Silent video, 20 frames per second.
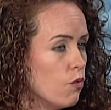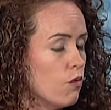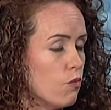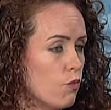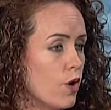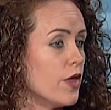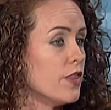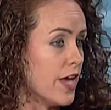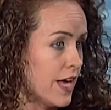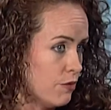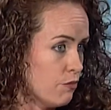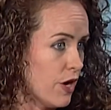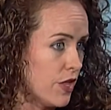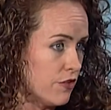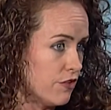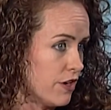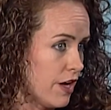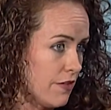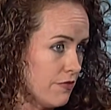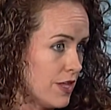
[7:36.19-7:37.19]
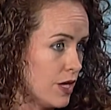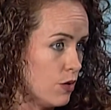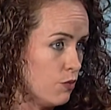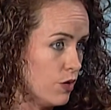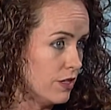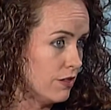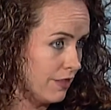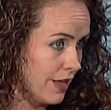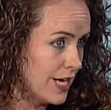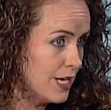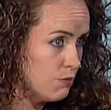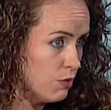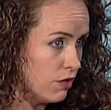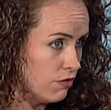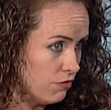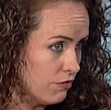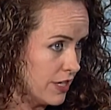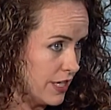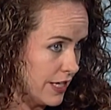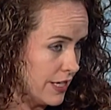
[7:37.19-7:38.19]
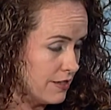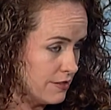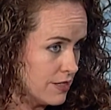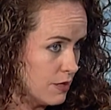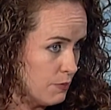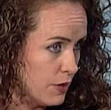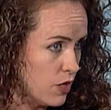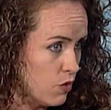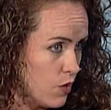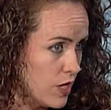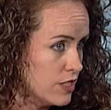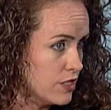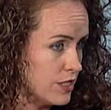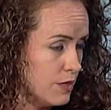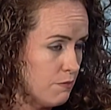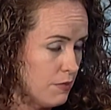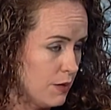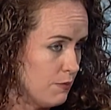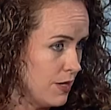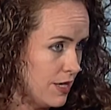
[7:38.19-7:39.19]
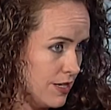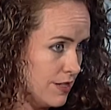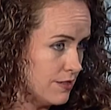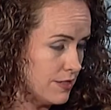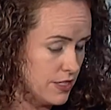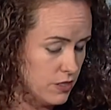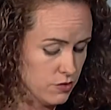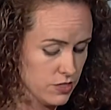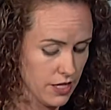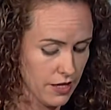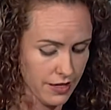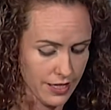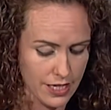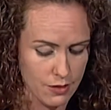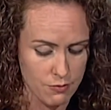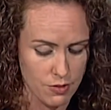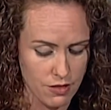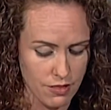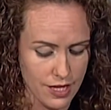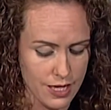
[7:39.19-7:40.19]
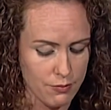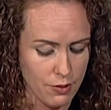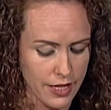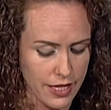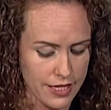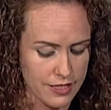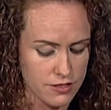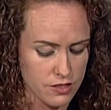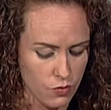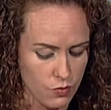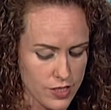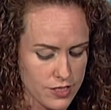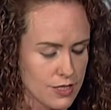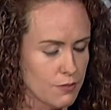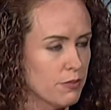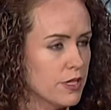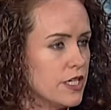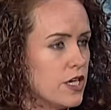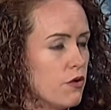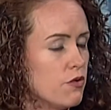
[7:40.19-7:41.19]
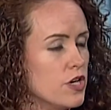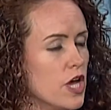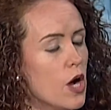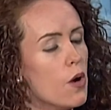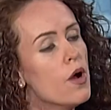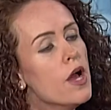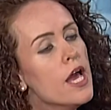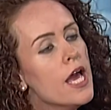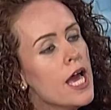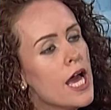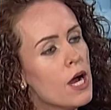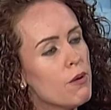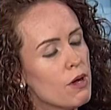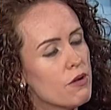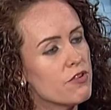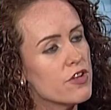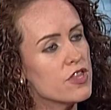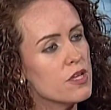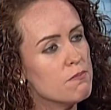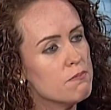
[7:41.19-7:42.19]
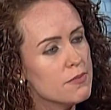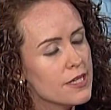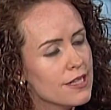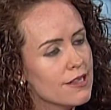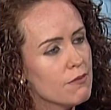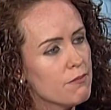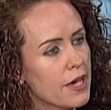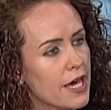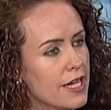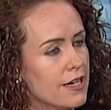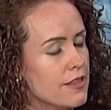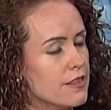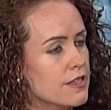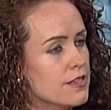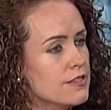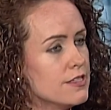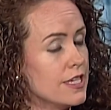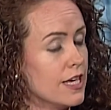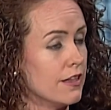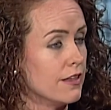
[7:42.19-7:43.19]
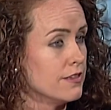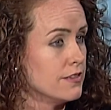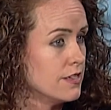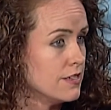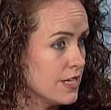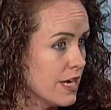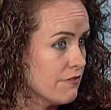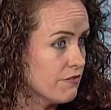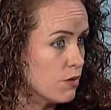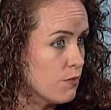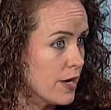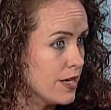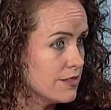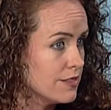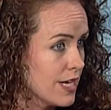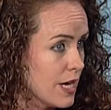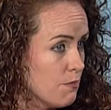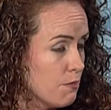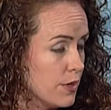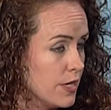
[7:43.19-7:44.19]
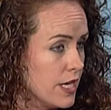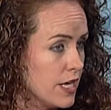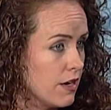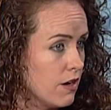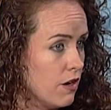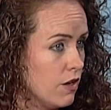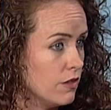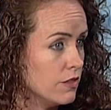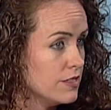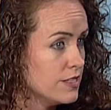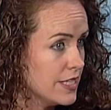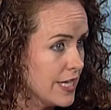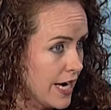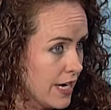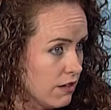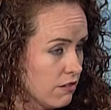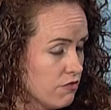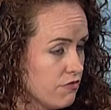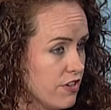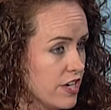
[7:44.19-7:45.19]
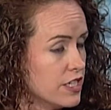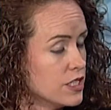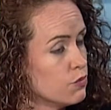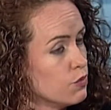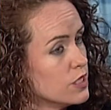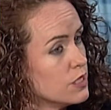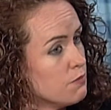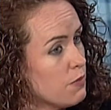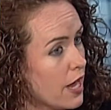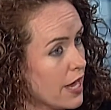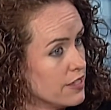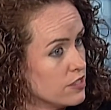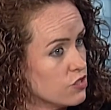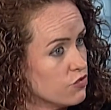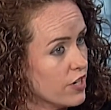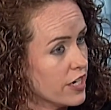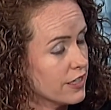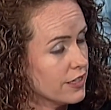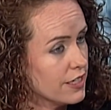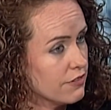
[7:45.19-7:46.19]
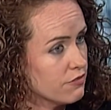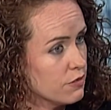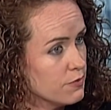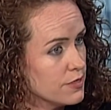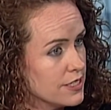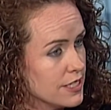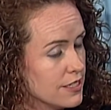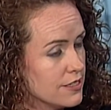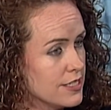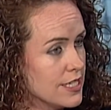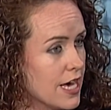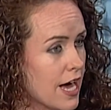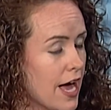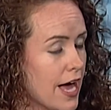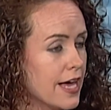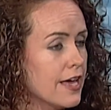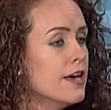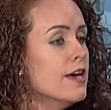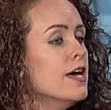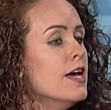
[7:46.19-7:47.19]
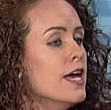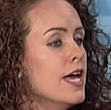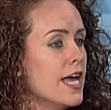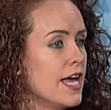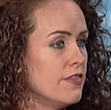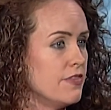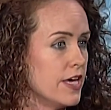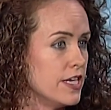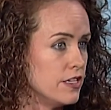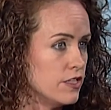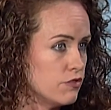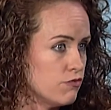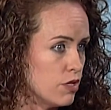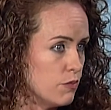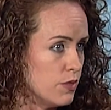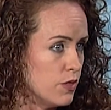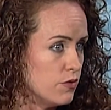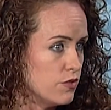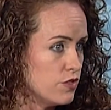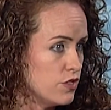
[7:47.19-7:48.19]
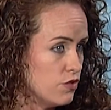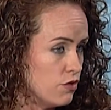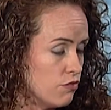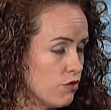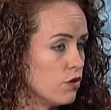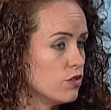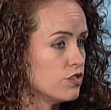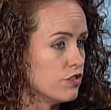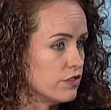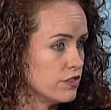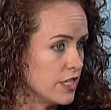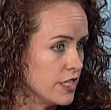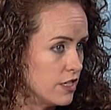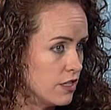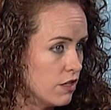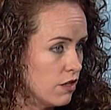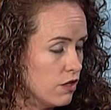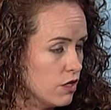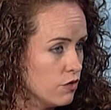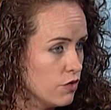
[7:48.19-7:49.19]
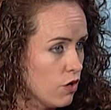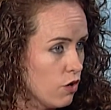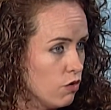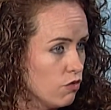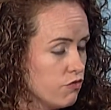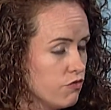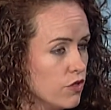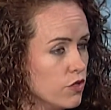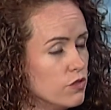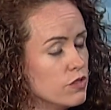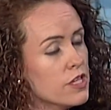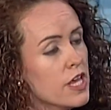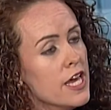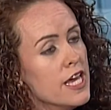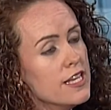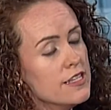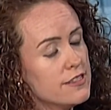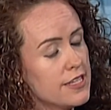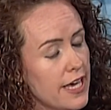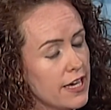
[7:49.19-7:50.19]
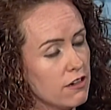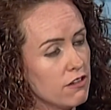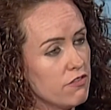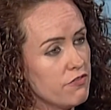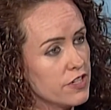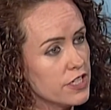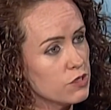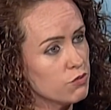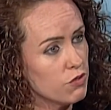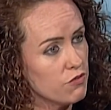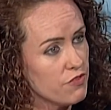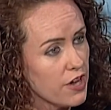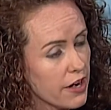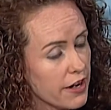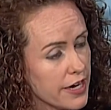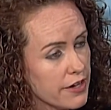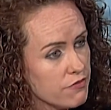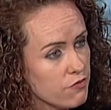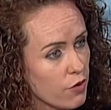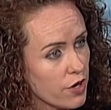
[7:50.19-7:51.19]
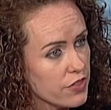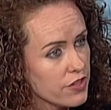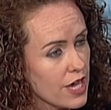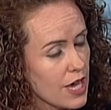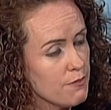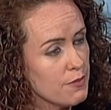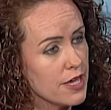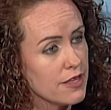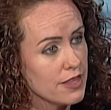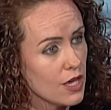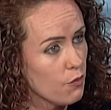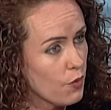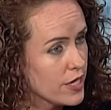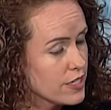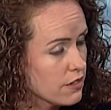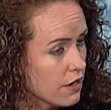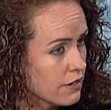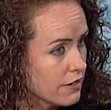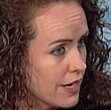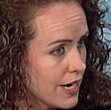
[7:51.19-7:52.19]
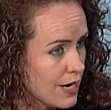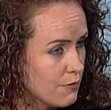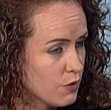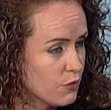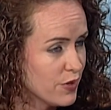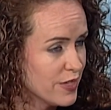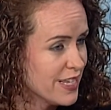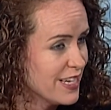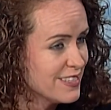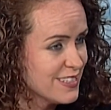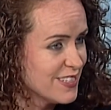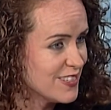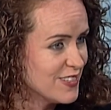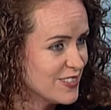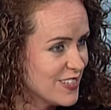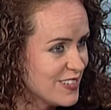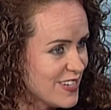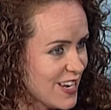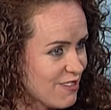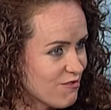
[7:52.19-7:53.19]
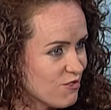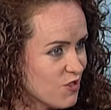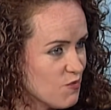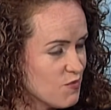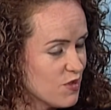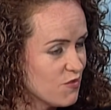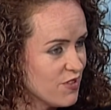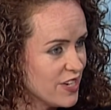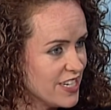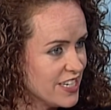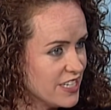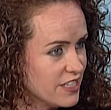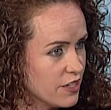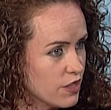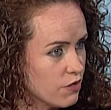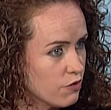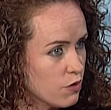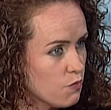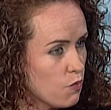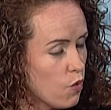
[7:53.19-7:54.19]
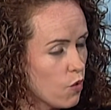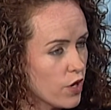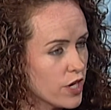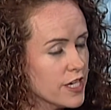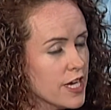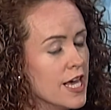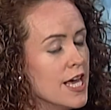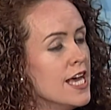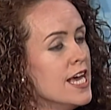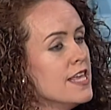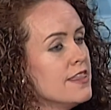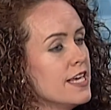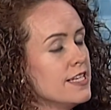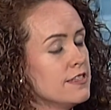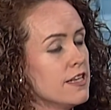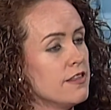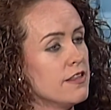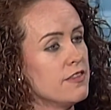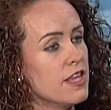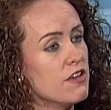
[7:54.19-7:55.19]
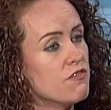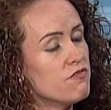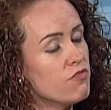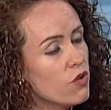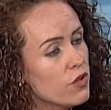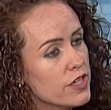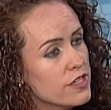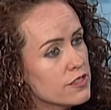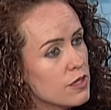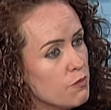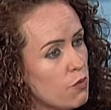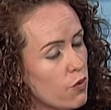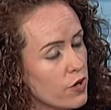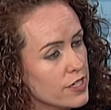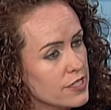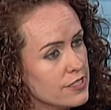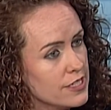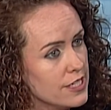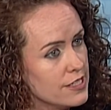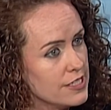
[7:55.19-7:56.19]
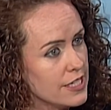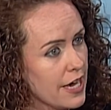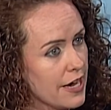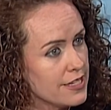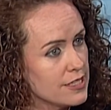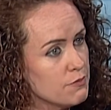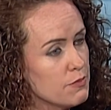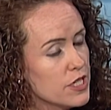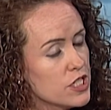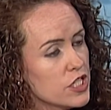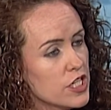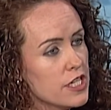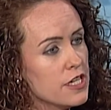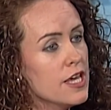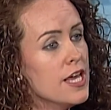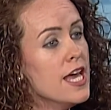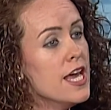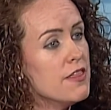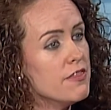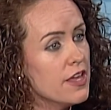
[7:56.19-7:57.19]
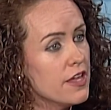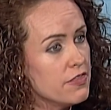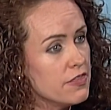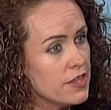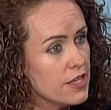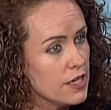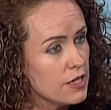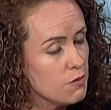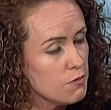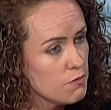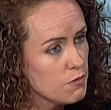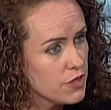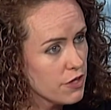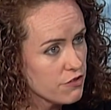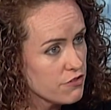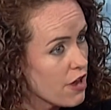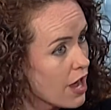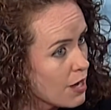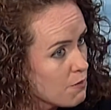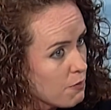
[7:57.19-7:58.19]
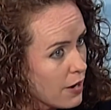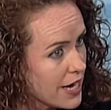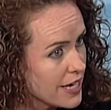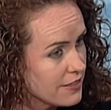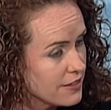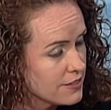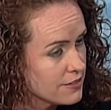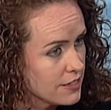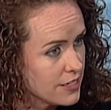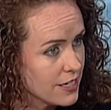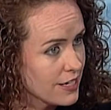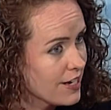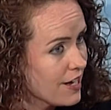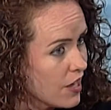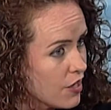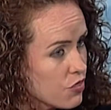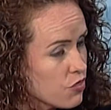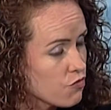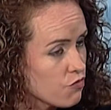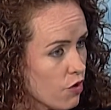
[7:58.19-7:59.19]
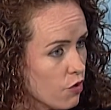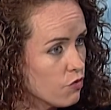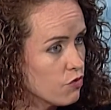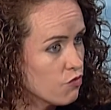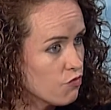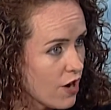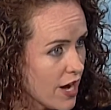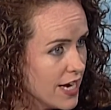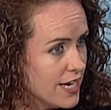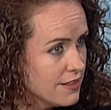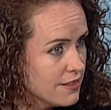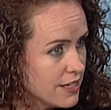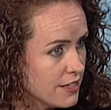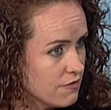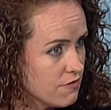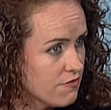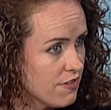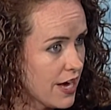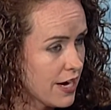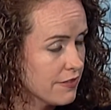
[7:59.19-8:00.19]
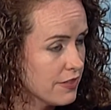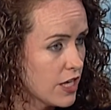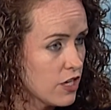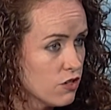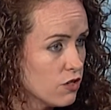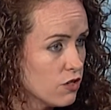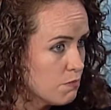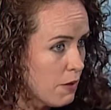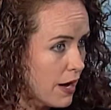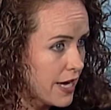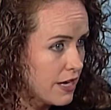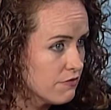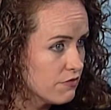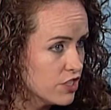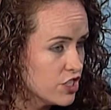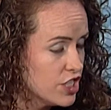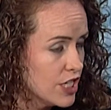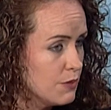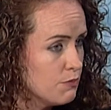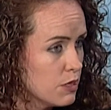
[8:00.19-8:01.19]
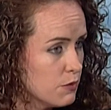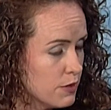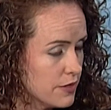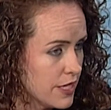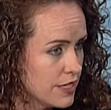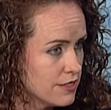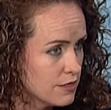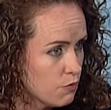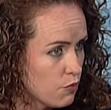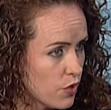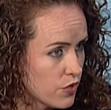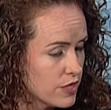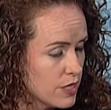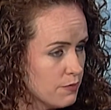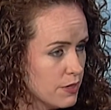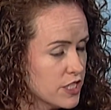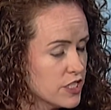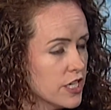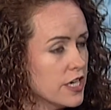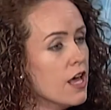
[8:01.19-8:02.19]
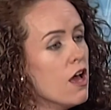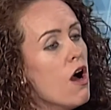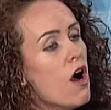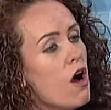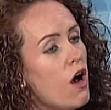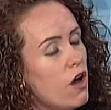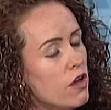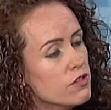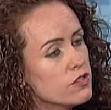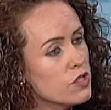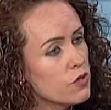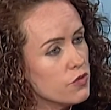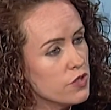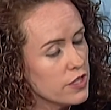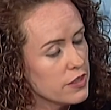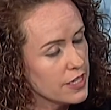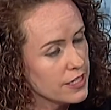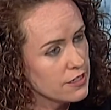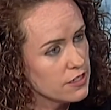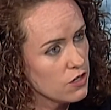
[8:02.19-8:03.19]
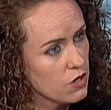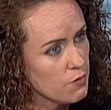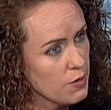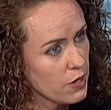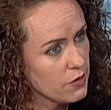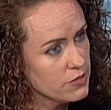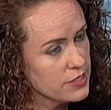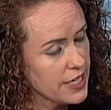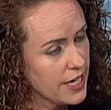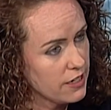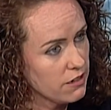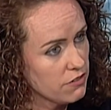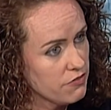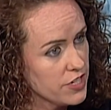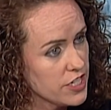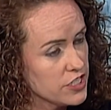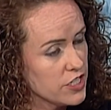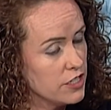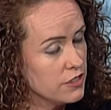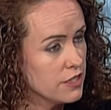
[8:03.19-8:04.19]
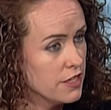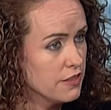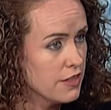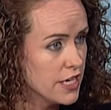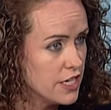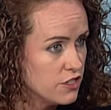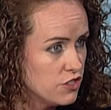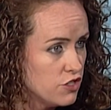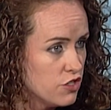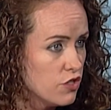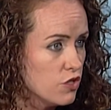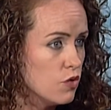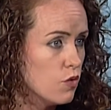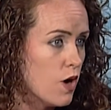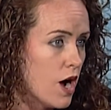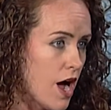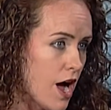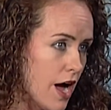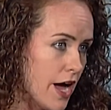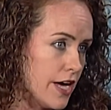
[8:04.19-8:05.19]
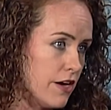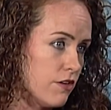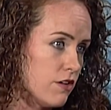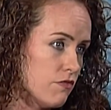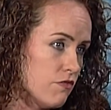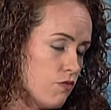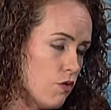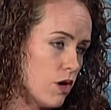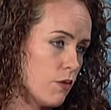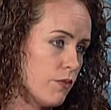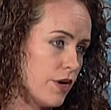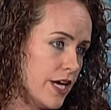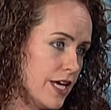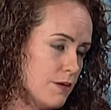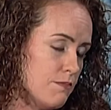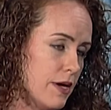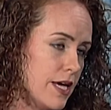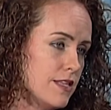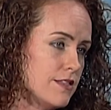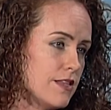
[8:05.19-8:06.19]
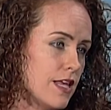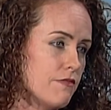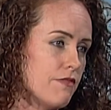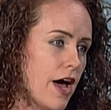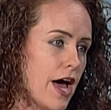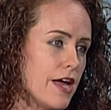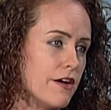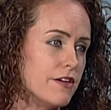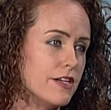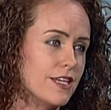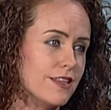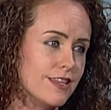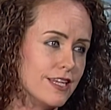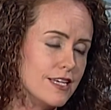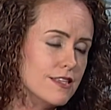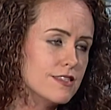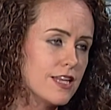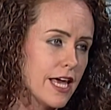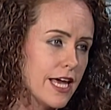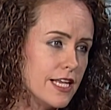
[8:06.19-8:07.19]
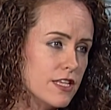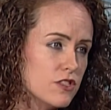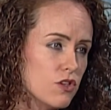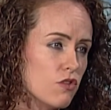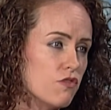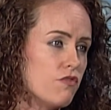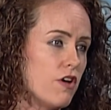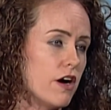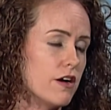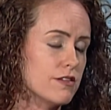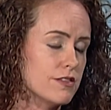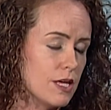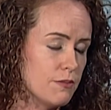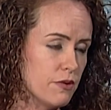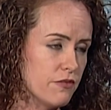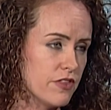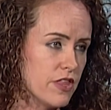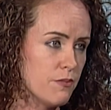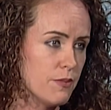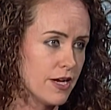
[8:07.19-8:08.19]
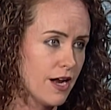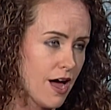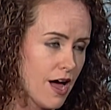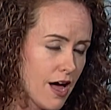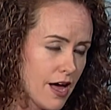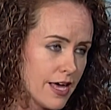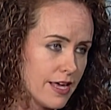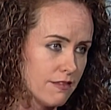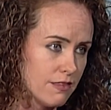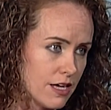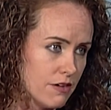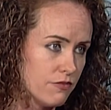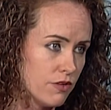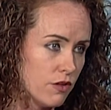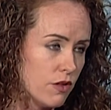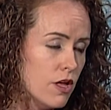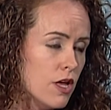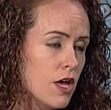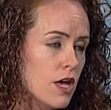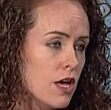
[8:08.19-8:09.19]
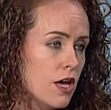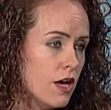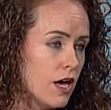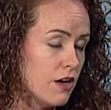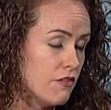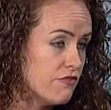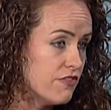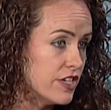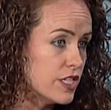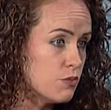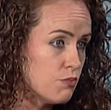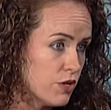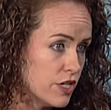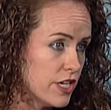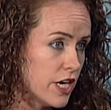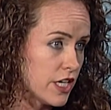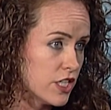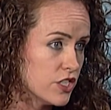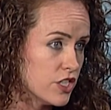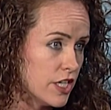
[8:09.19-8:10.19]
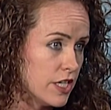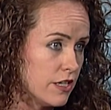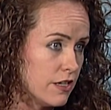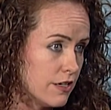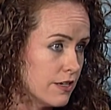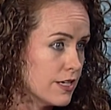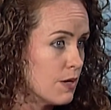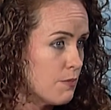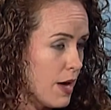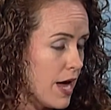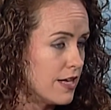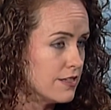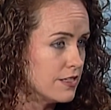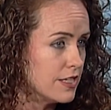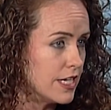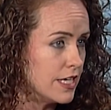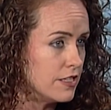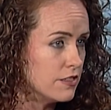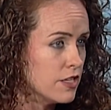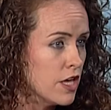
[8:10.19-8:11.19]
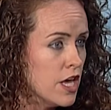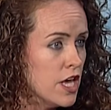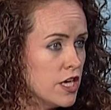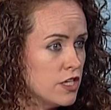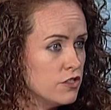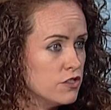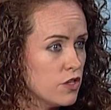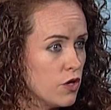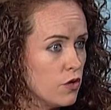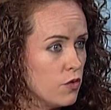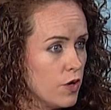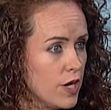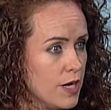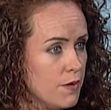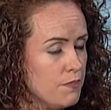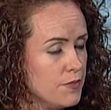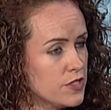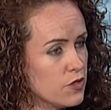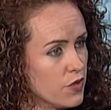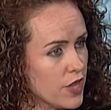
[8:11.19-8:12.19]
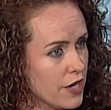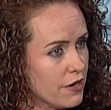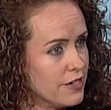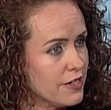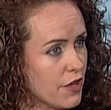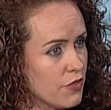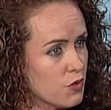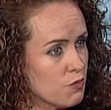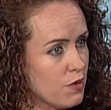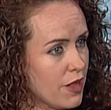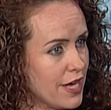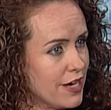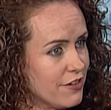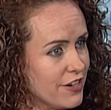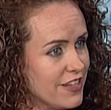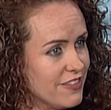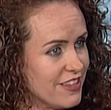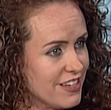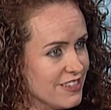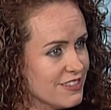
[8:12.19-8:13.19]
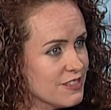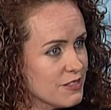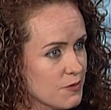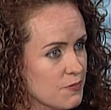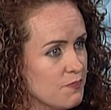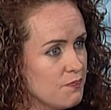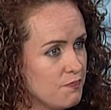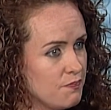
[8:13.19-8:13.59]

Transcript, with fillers: Whether, and whether or not they would label really is the big question. Maybe continue selling it, but labeling it. So we simply don't know. However, the middleman in this deal is a Denver-based company called Seattle Fish, which buys directly from CCI and then distributes to grocers that include Whole Foods. Seattle Fish were very forthcoming. They went on camera with us. I just didn't have room to fit it into the report. They said that they fully support CCI's mission, that the, they're not buying this at a cutthroat rate, that in fact they buy it for cheaper, but they support the mission. Also, the thing to know about Seattle Fish is that they do hire former inmates. They've hired at least eight so far, some of them in high level uh, fish production capacities. So, um, so they're another player in this.